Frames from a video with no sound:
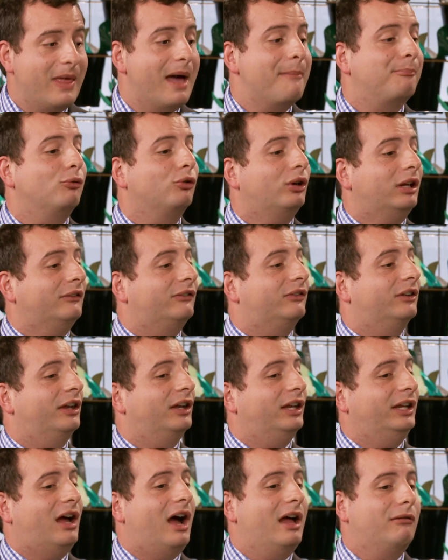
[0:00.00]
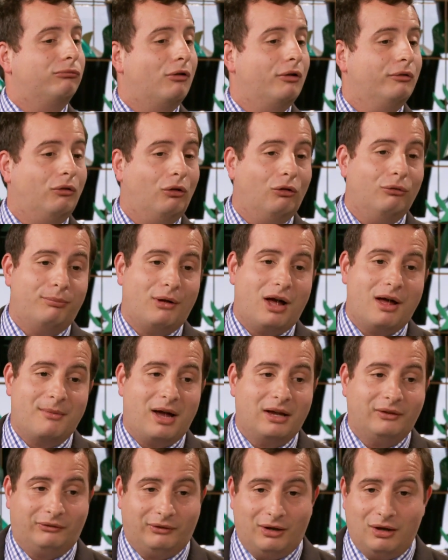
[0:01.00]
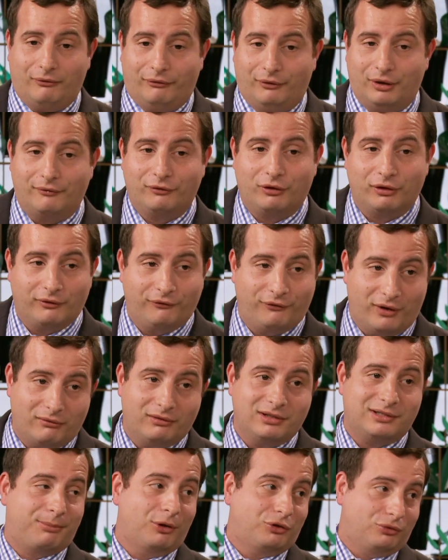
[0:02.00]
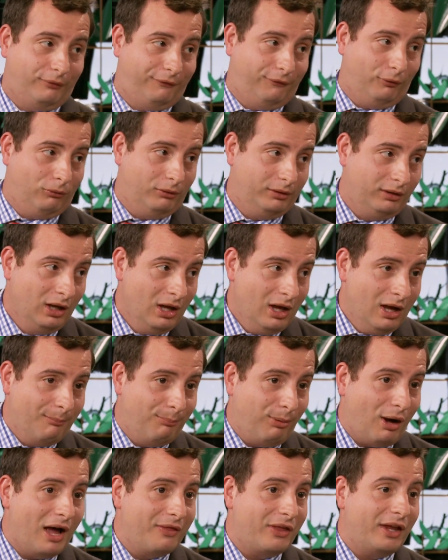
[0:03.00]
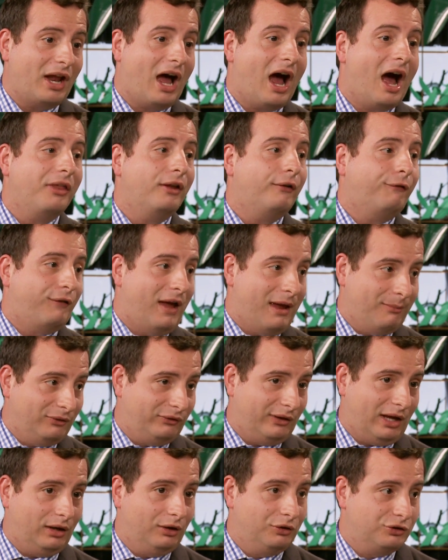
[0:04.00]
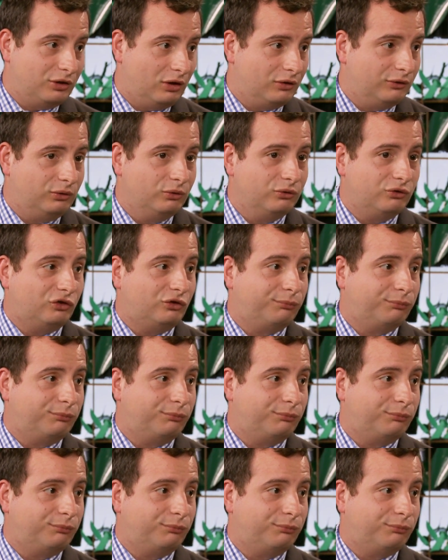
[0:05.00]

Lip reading: That book, incidentally, I wrote all by myself, and I've got a very special foreword by that other famous Alan Jones who's a